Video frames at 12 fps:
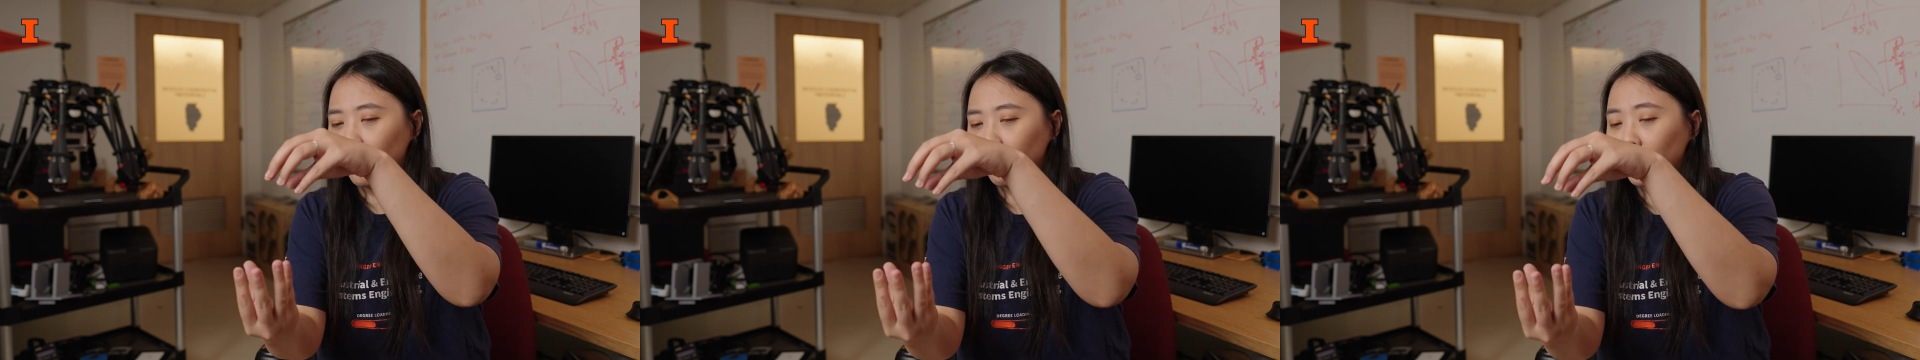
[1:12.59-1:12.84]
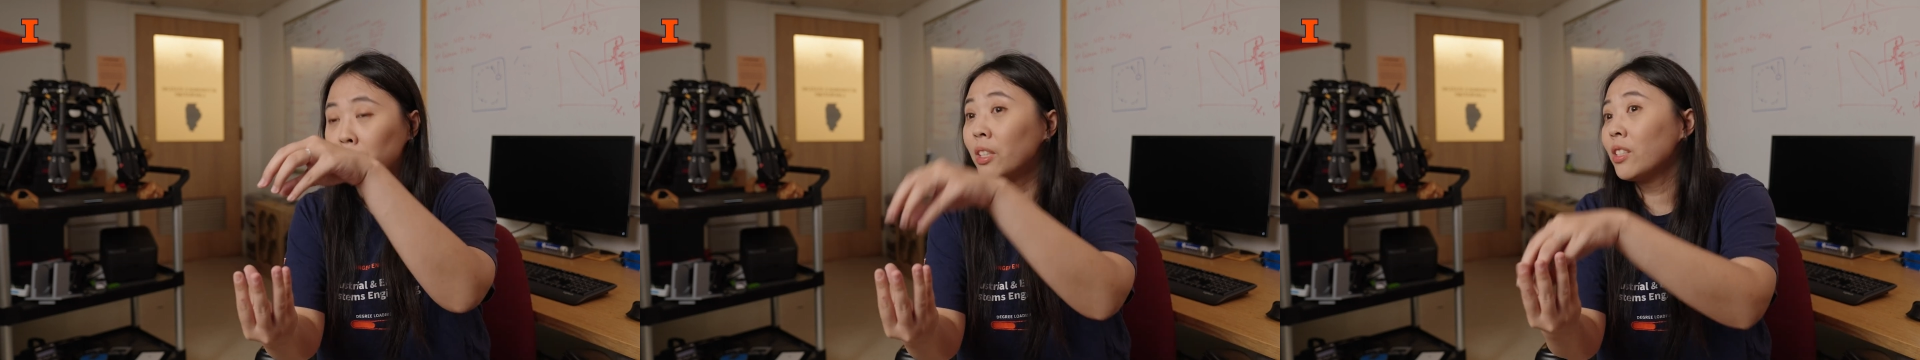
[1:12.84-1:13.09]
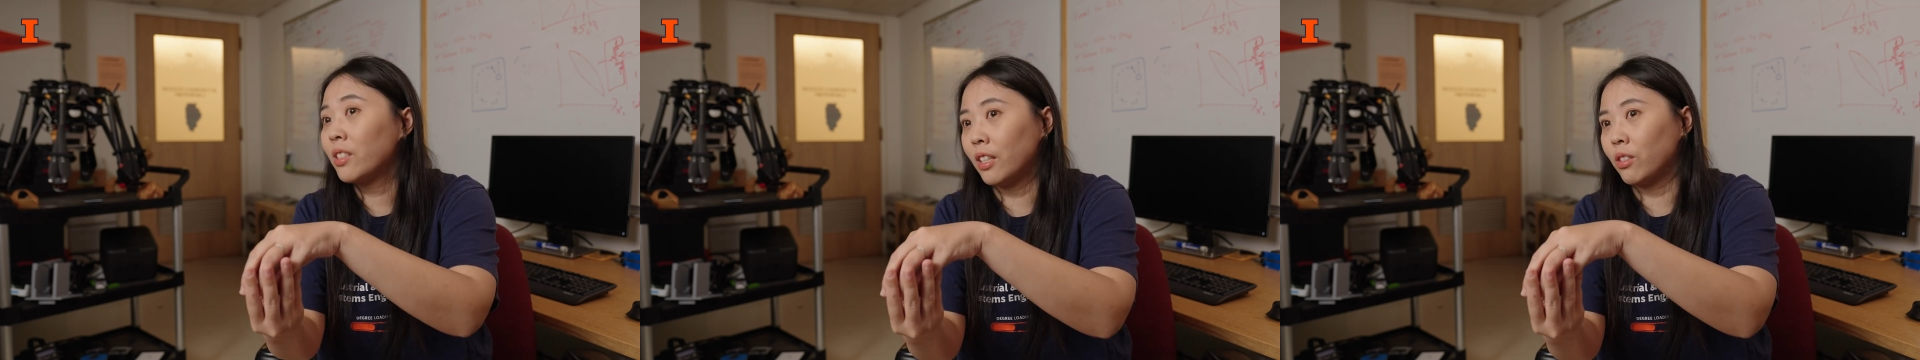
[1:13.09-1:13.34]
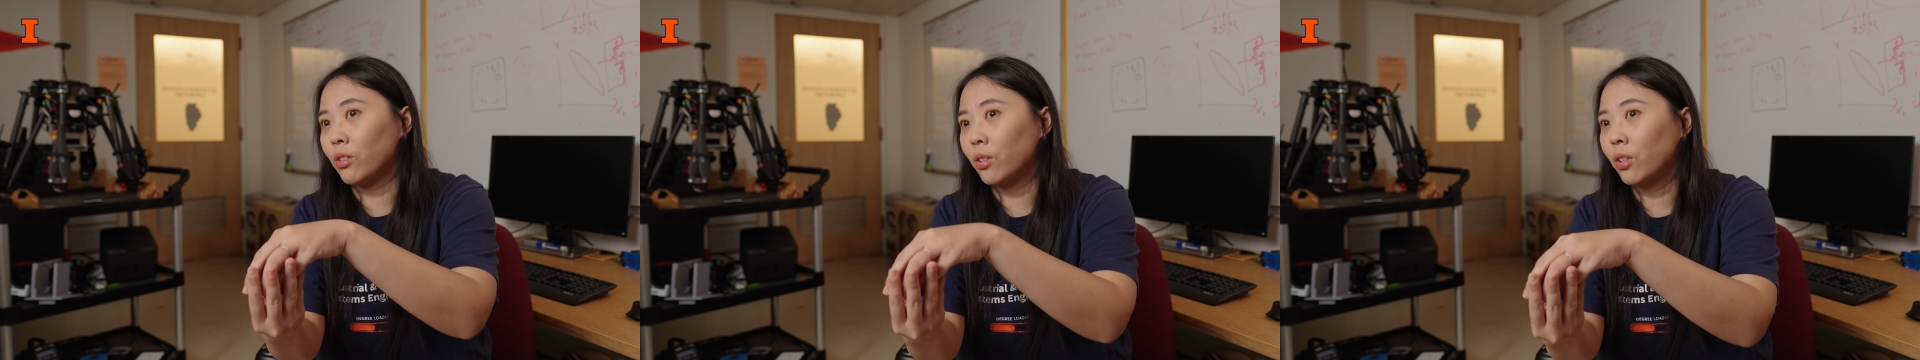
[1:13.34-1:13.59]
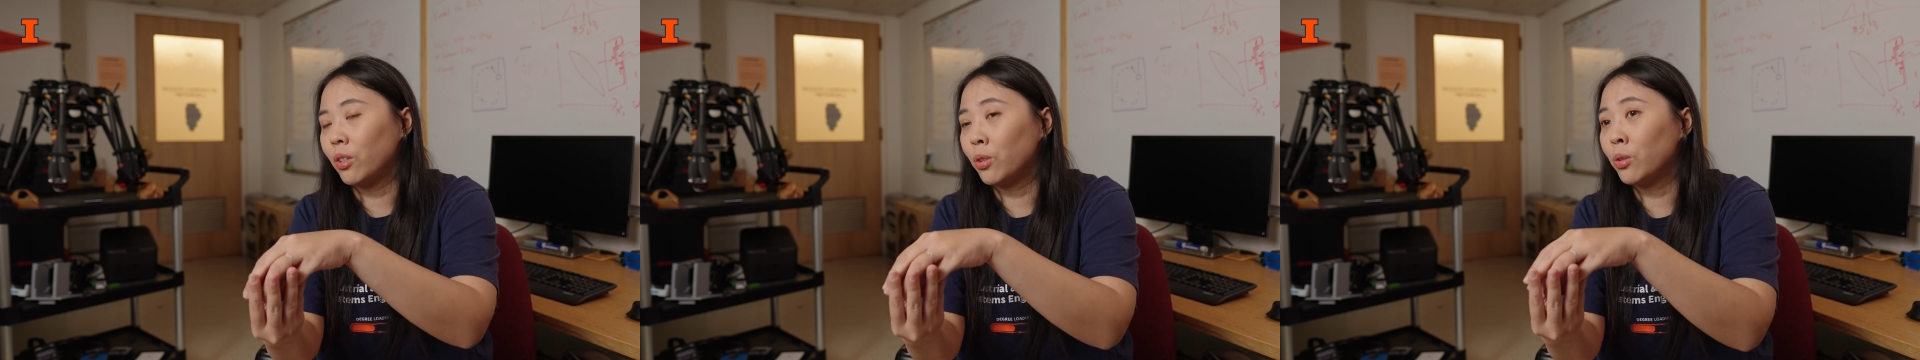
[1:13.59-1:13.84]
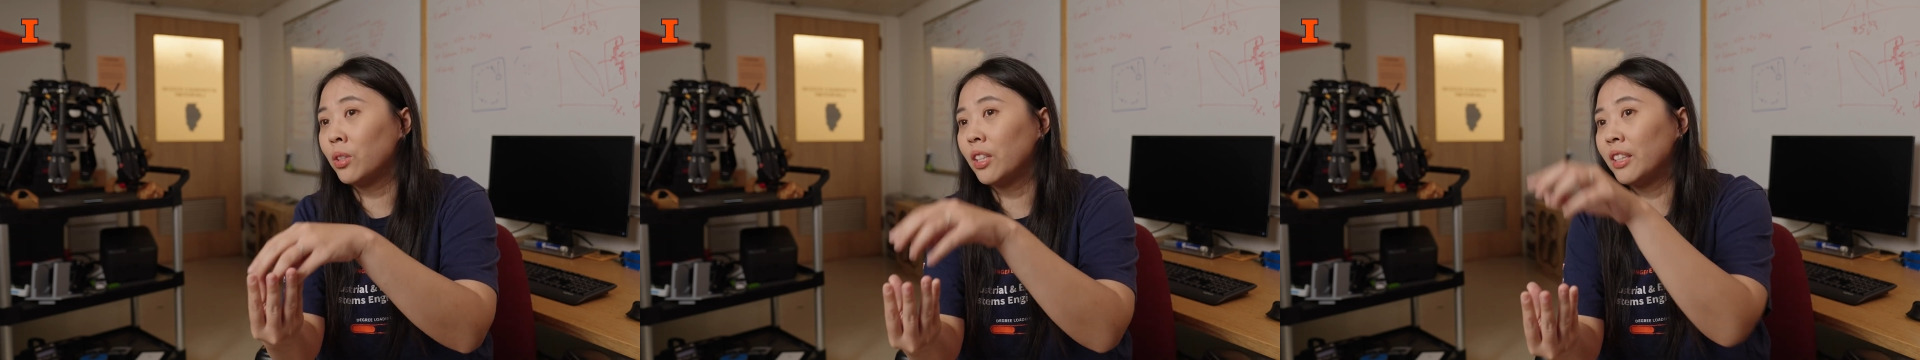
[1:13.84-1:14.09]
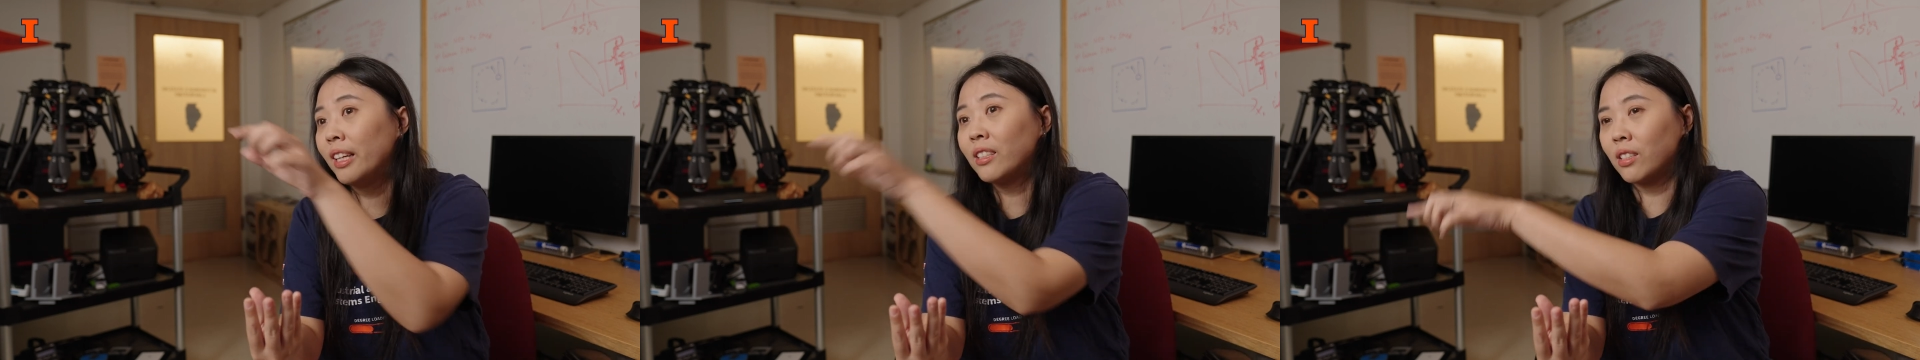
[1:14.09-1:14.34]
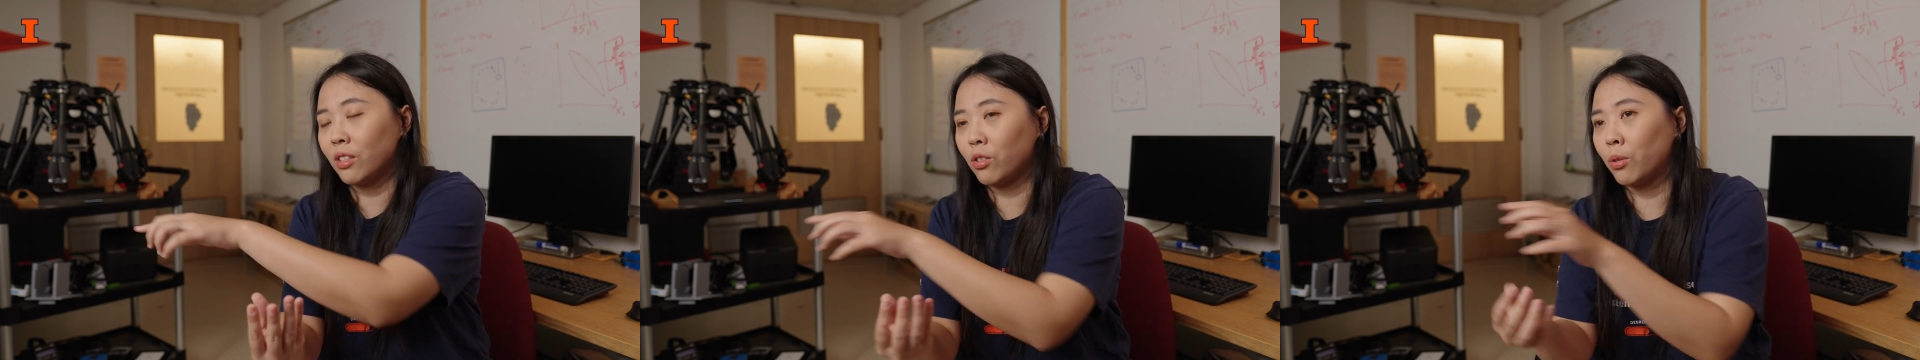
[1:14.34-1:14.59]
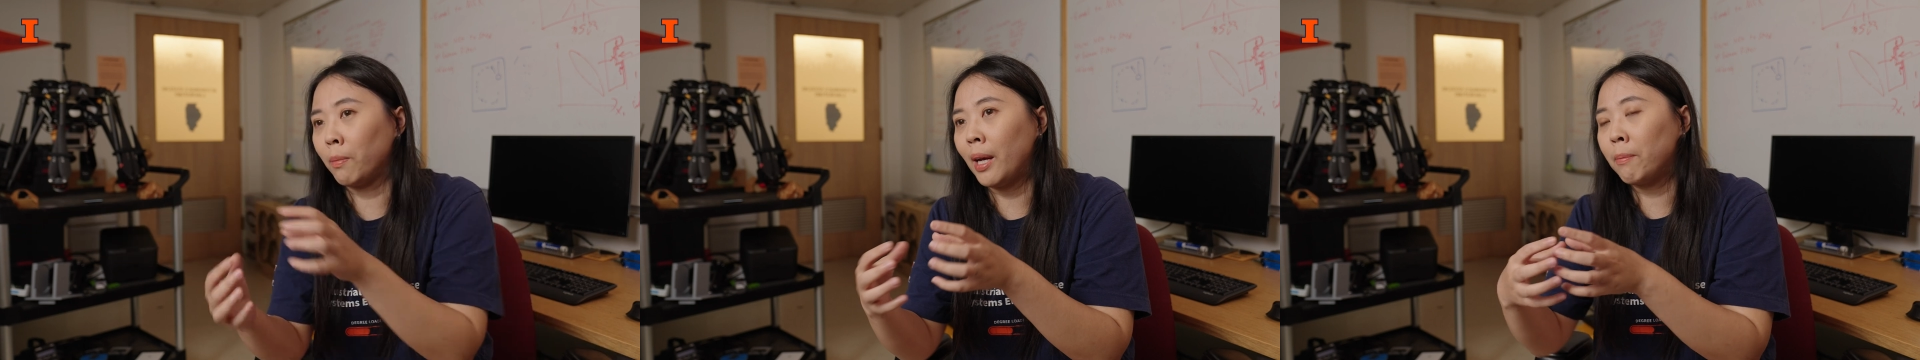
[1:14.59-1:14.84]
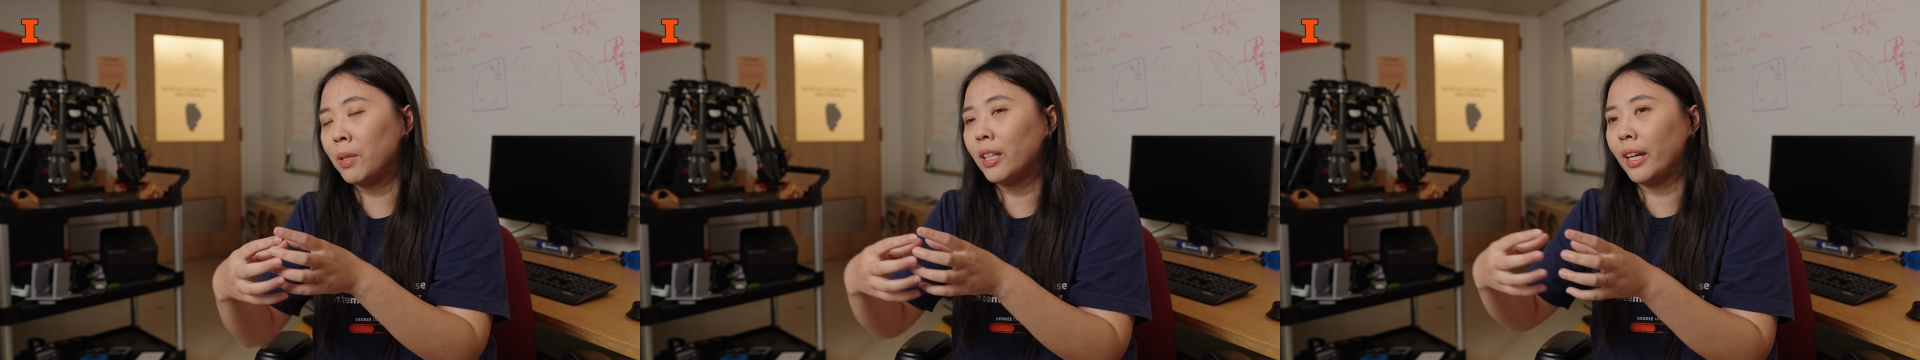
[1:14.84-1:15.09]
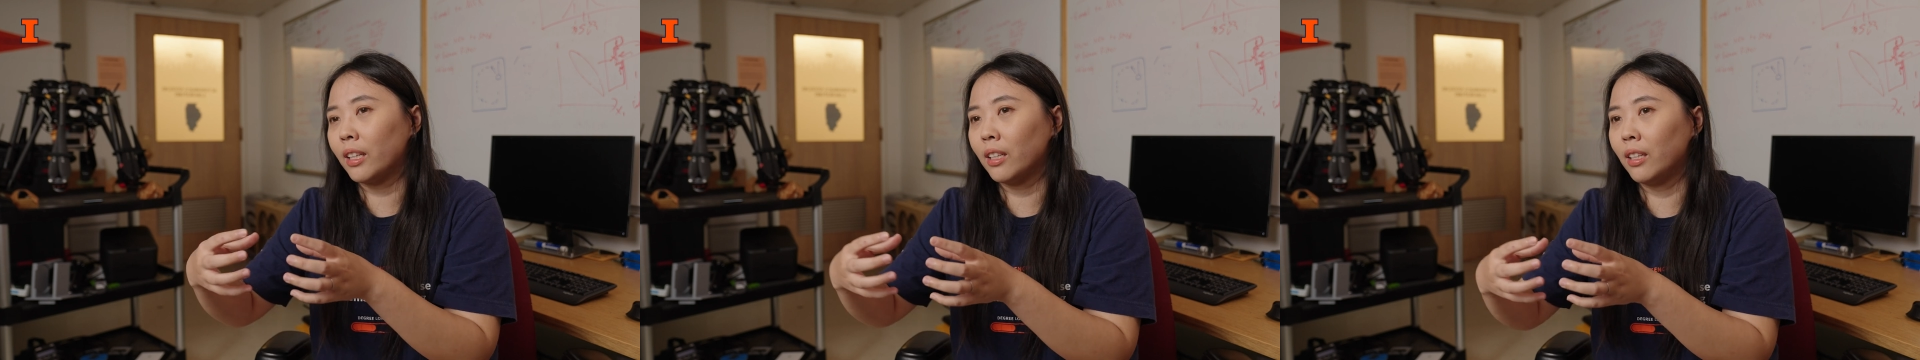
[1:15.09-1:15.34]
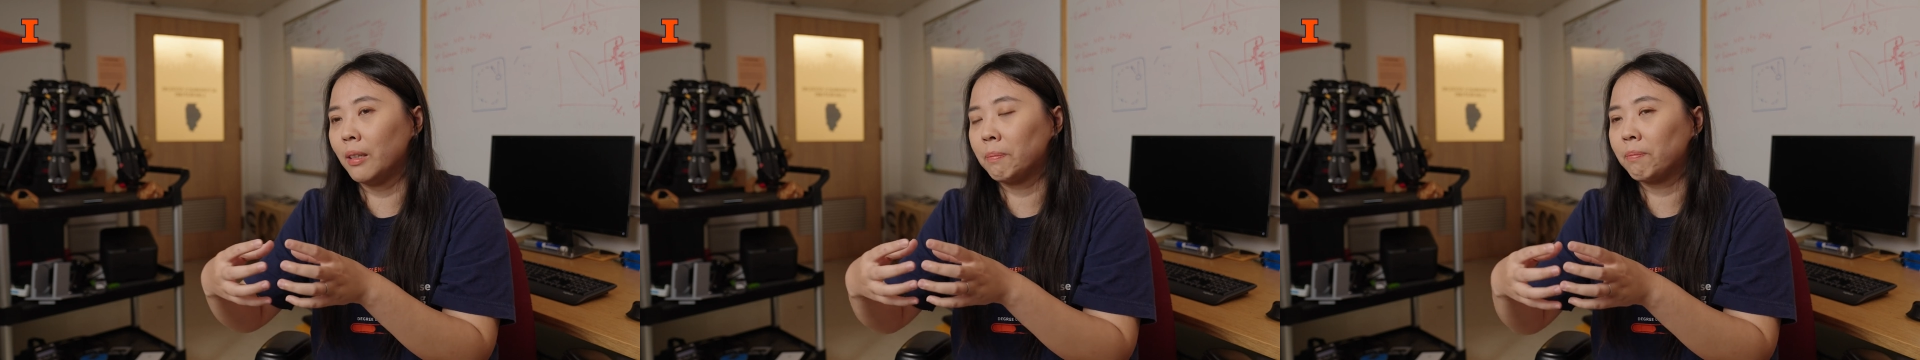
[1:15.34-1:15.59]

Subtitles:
From this sensor to the next sensor might be like a